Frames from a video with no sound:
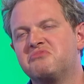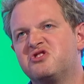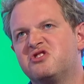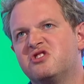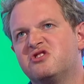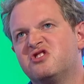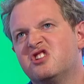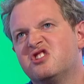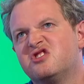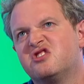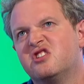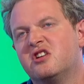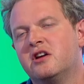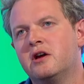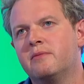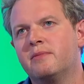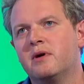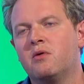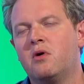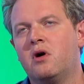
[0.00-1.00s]
statistically,
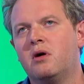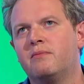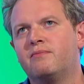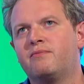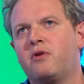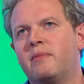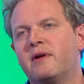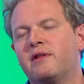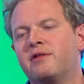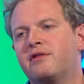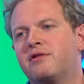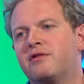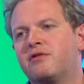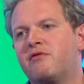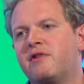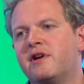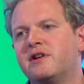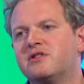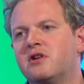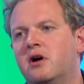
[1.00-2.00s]
it'd be, what, probably
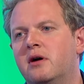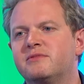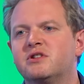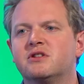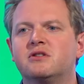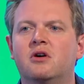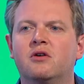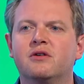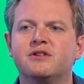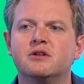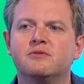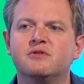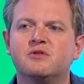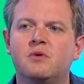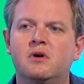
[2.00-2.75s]
three times as long as it was